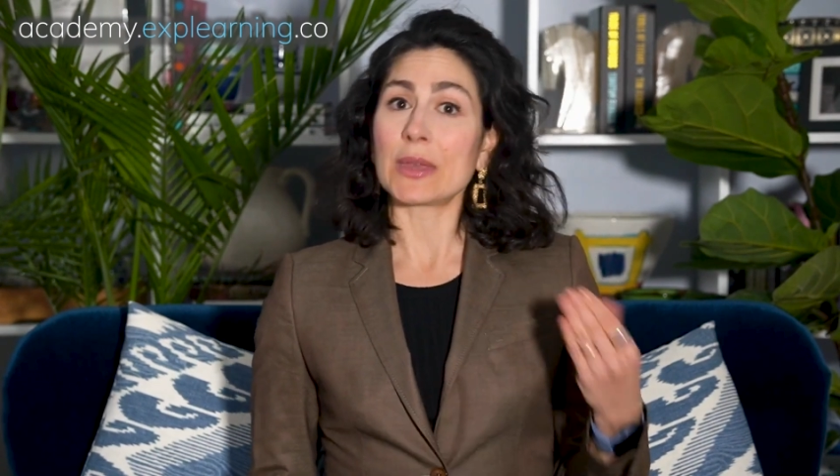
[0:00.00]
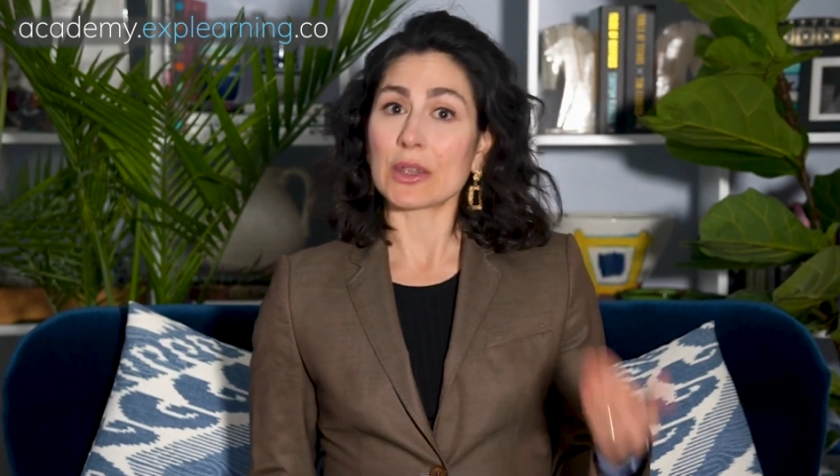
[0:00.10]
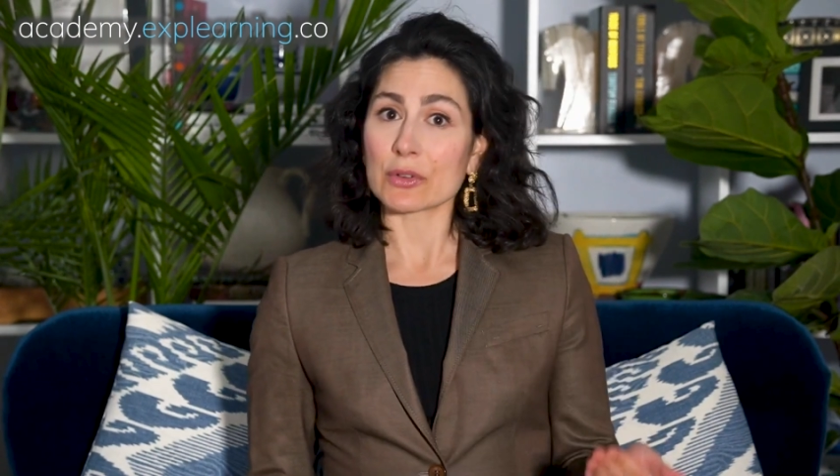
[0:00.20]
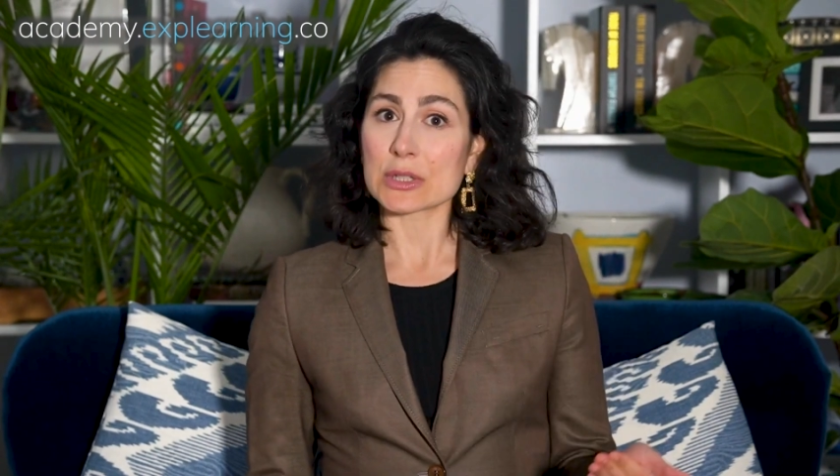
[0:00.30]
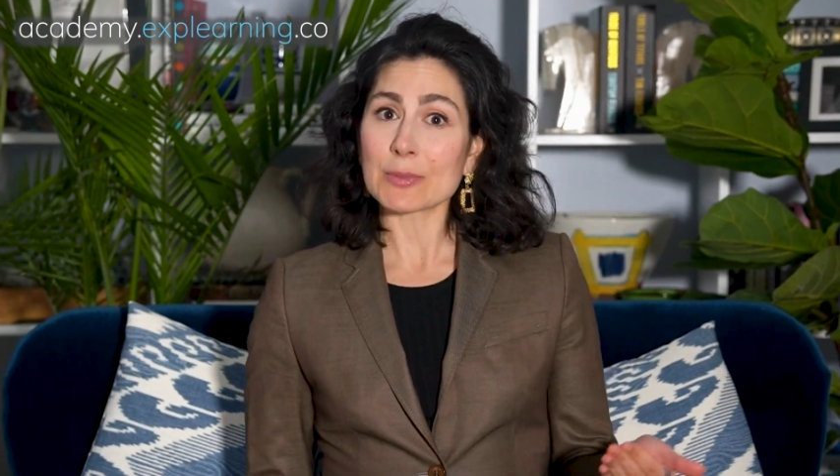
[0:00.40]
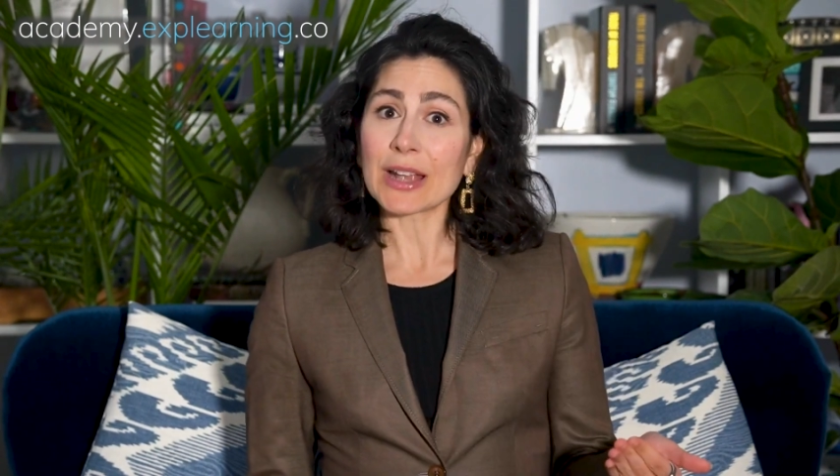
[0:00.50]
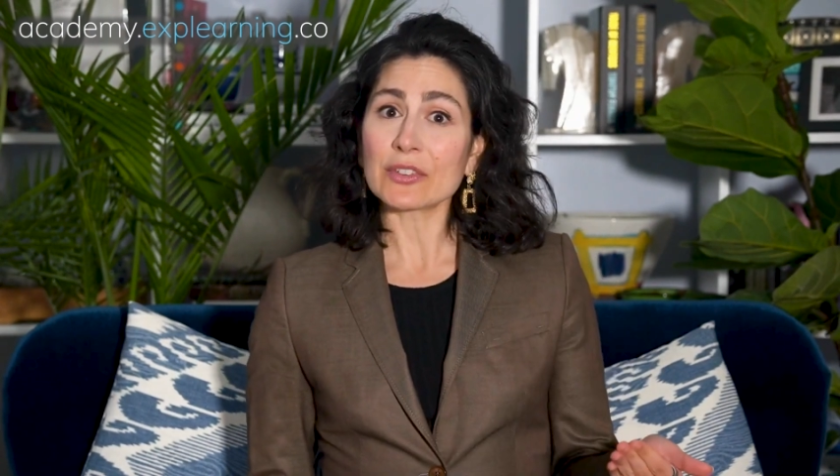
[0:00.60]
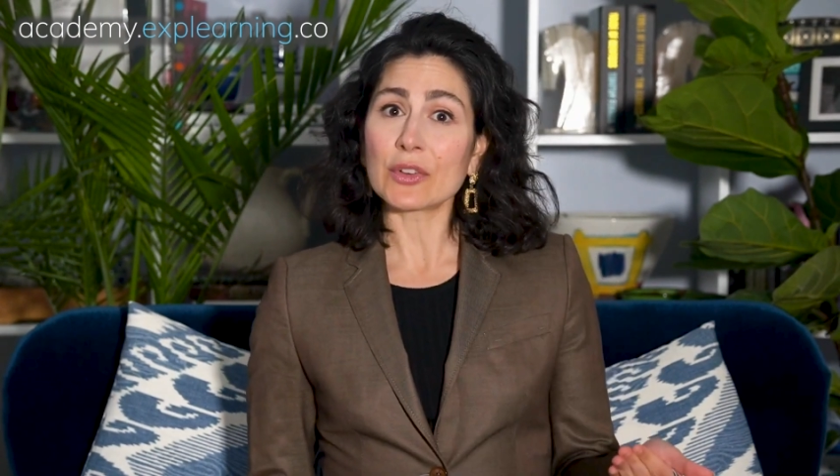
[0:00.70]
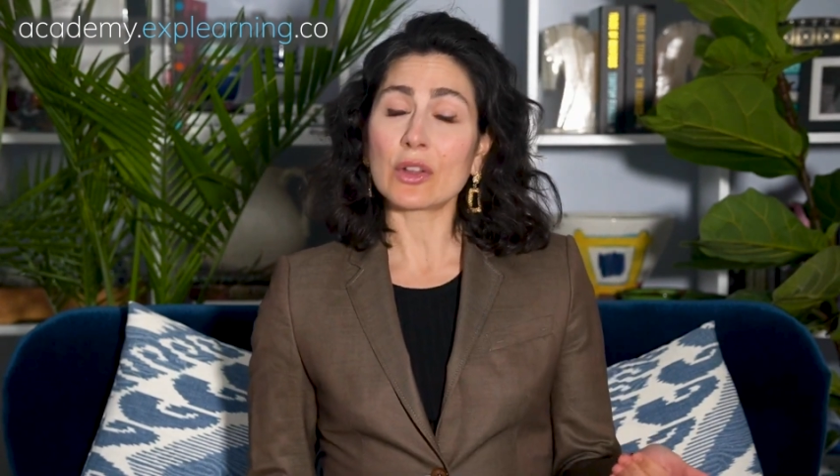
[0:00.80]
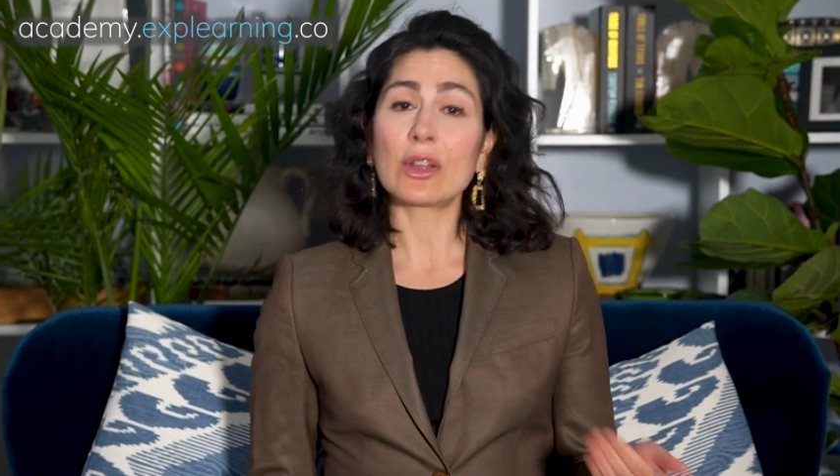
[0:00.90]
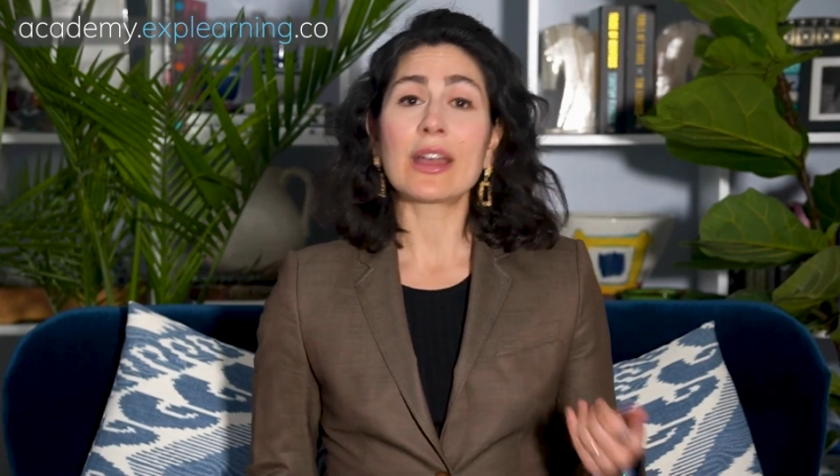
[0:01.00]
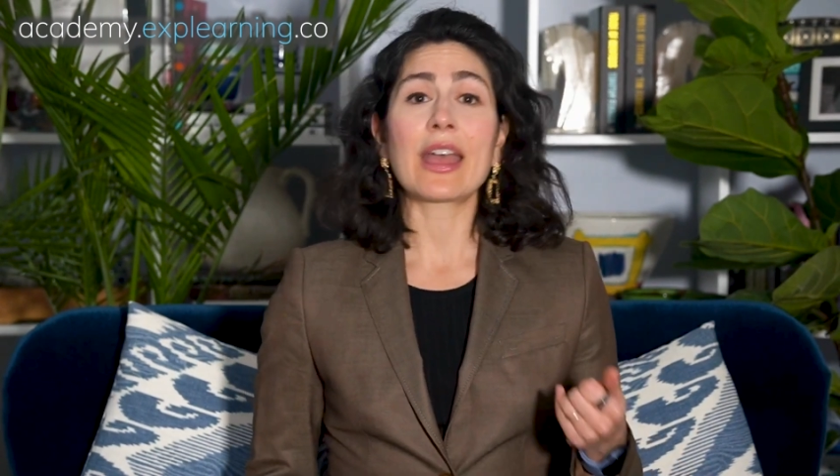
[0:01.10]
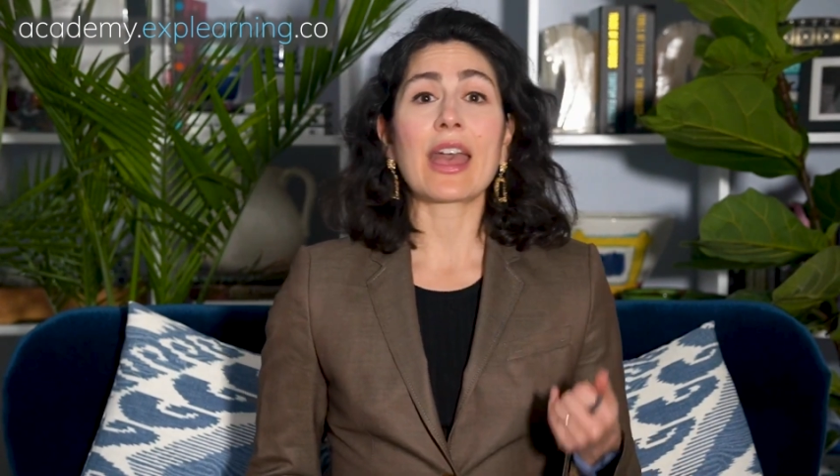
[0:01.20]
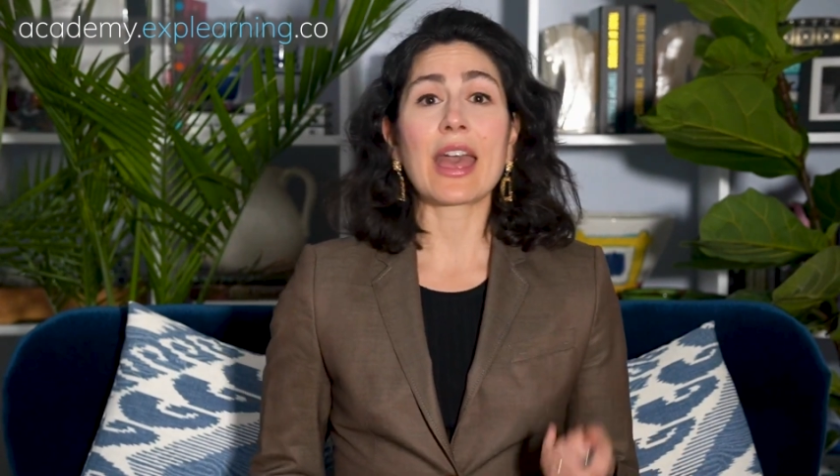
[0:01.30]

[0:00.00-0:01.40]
being respectful